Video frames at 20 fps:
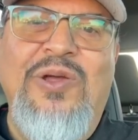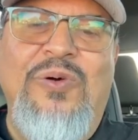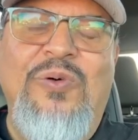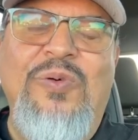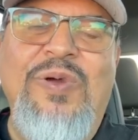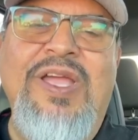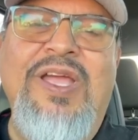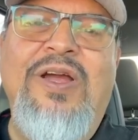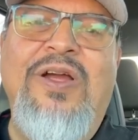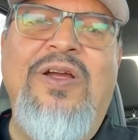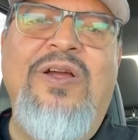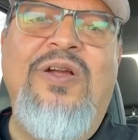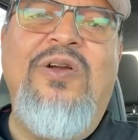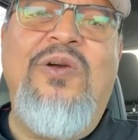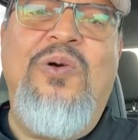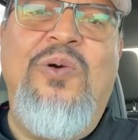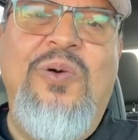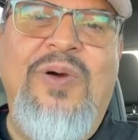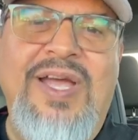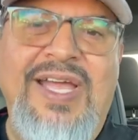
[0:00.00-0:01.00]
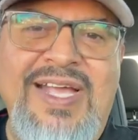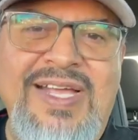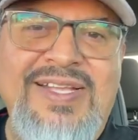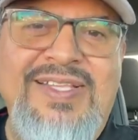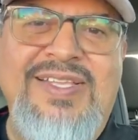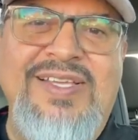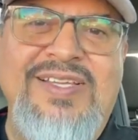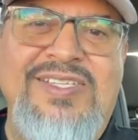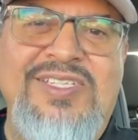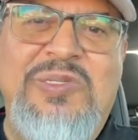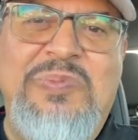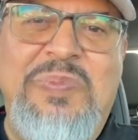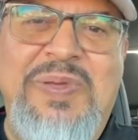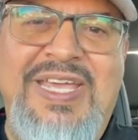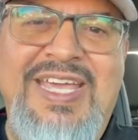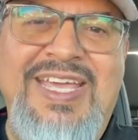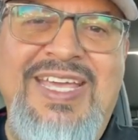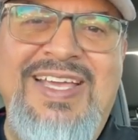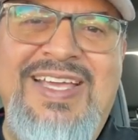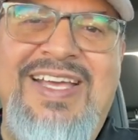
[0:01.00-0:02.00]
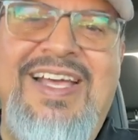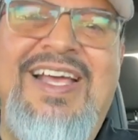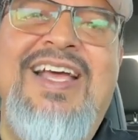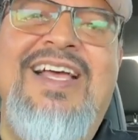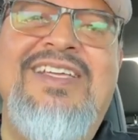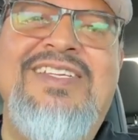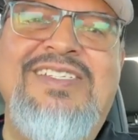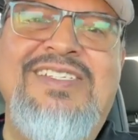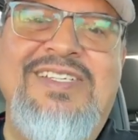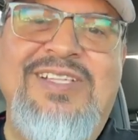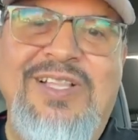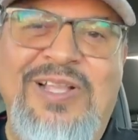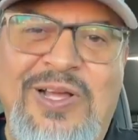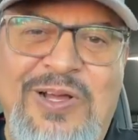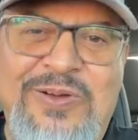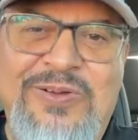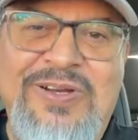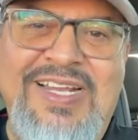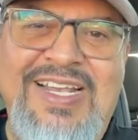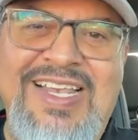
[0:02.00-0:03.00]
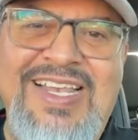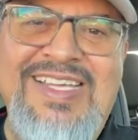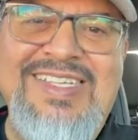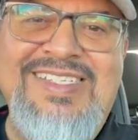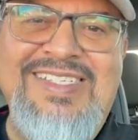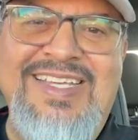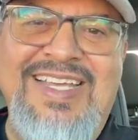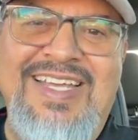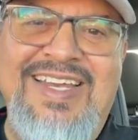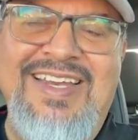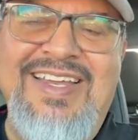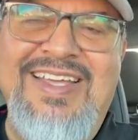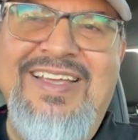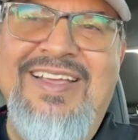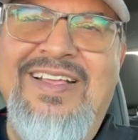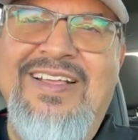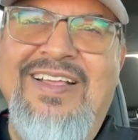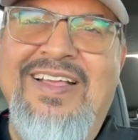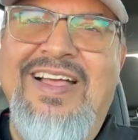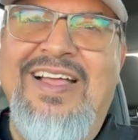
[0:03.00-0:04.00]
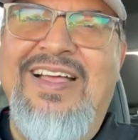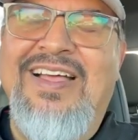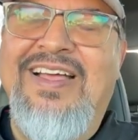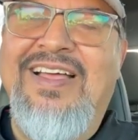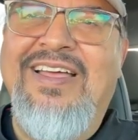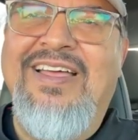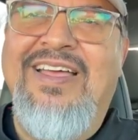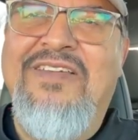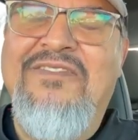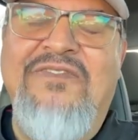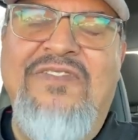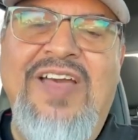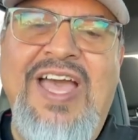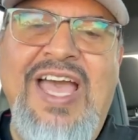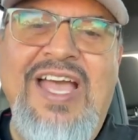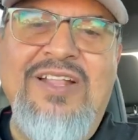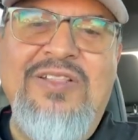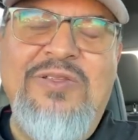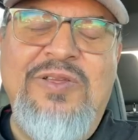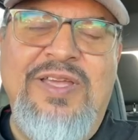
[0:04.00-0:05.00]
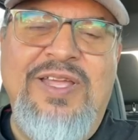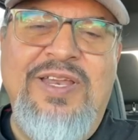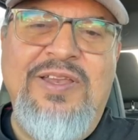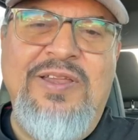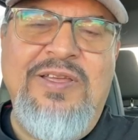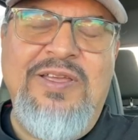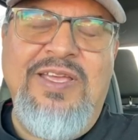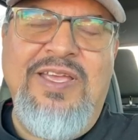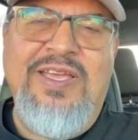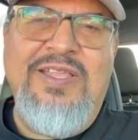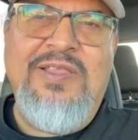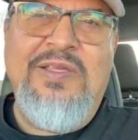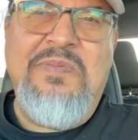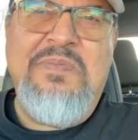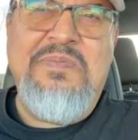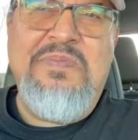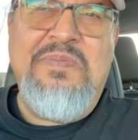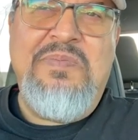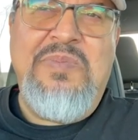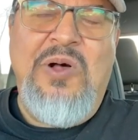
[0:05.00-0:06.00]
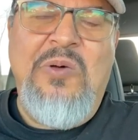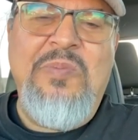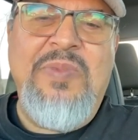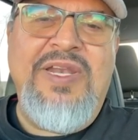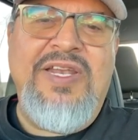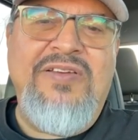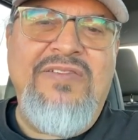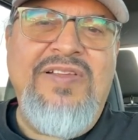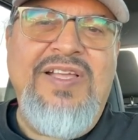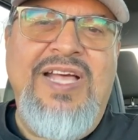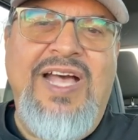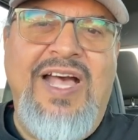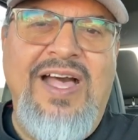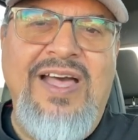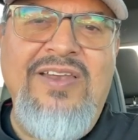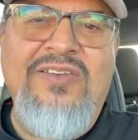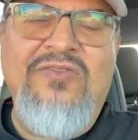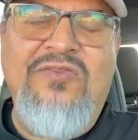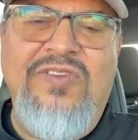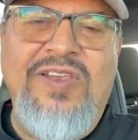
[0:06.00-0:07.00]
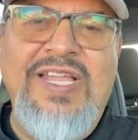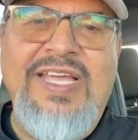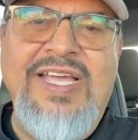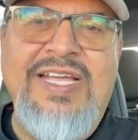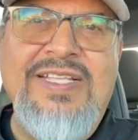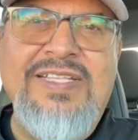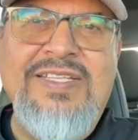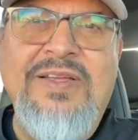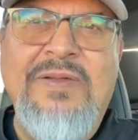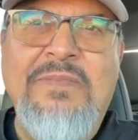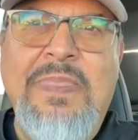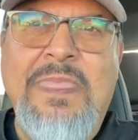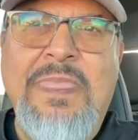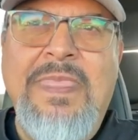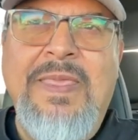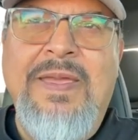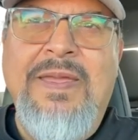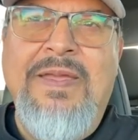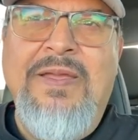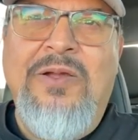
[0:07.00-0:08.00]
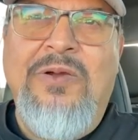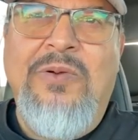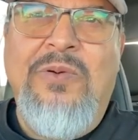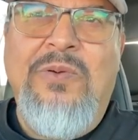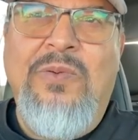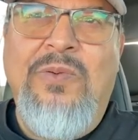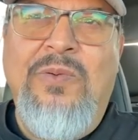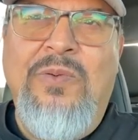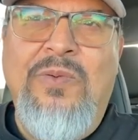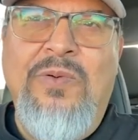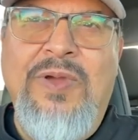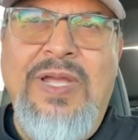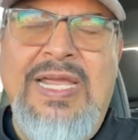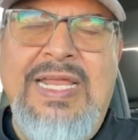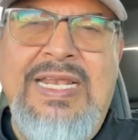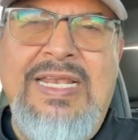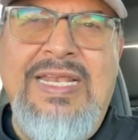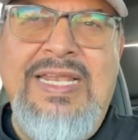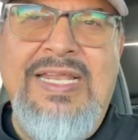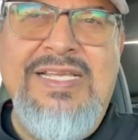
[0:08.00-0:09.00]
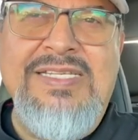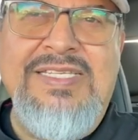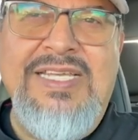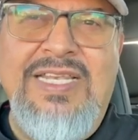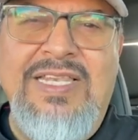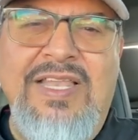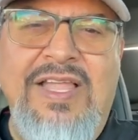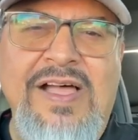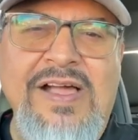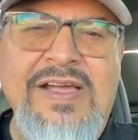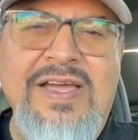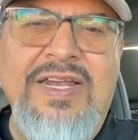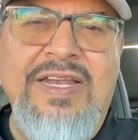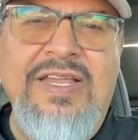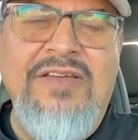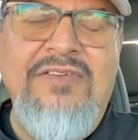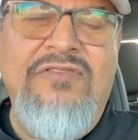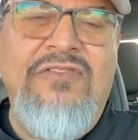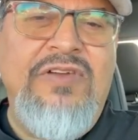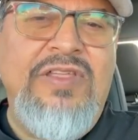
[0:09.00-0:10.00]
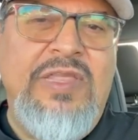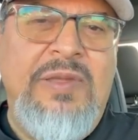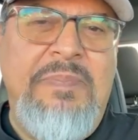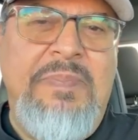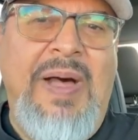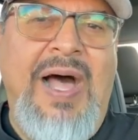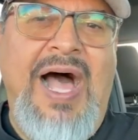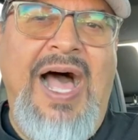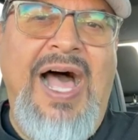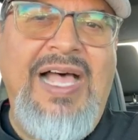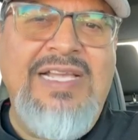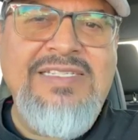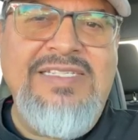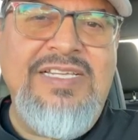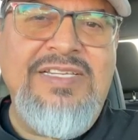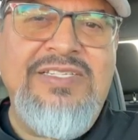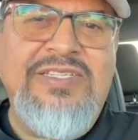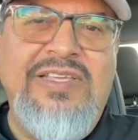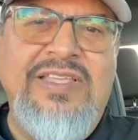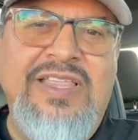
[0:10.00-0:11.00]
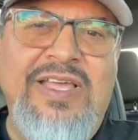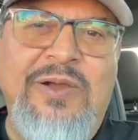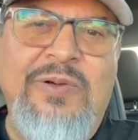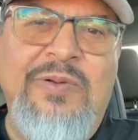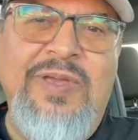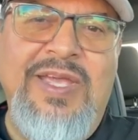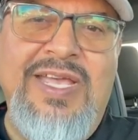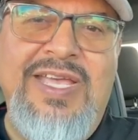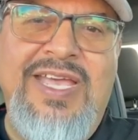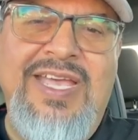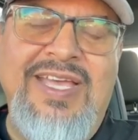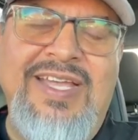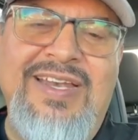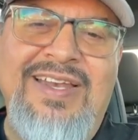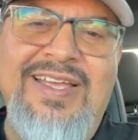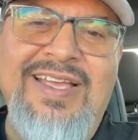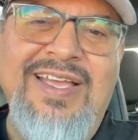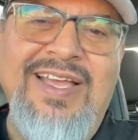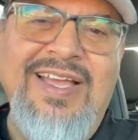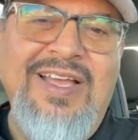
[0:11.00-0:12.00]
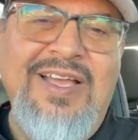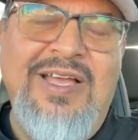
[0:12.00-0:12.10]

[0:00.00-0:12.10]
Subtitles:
We are quick to speak, slow to listen. In fact, in the moment of conflict, we listen long enough for the pauses so that we can